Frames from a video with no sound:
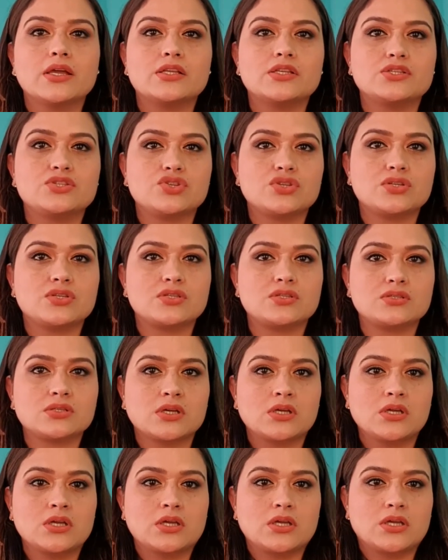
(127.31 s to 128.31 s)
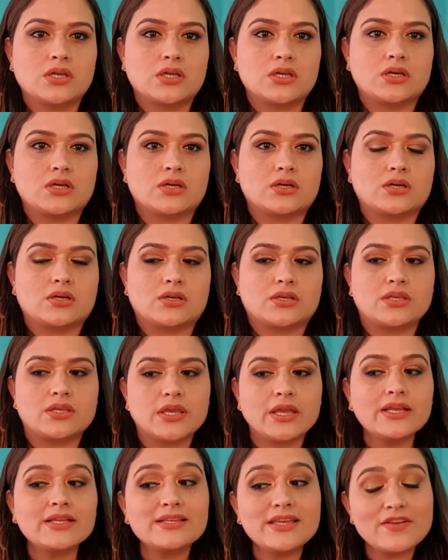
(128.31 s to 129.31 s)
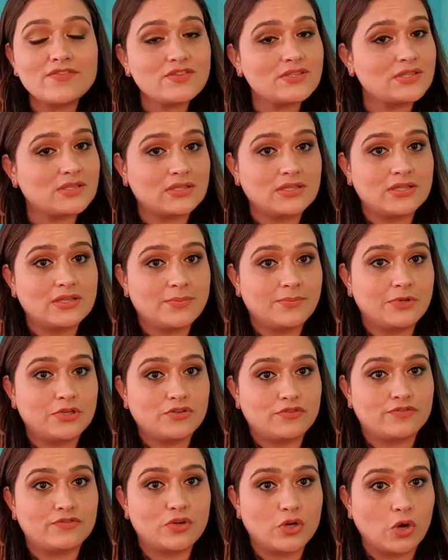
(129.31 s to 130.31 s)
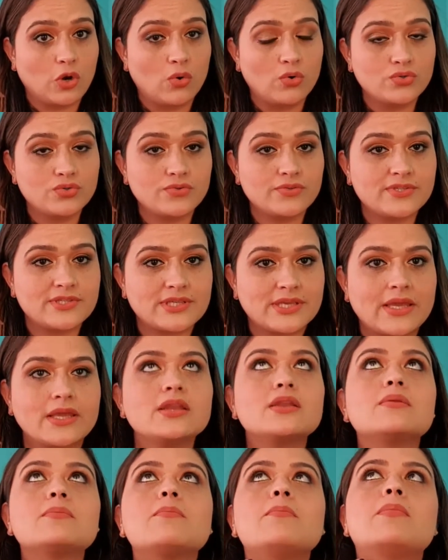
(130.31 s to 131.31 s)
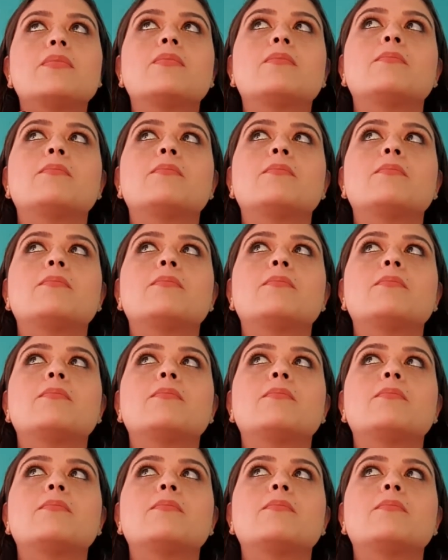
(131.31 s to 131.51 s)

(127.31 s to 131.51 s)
It just it gives a little bit of glow to skin,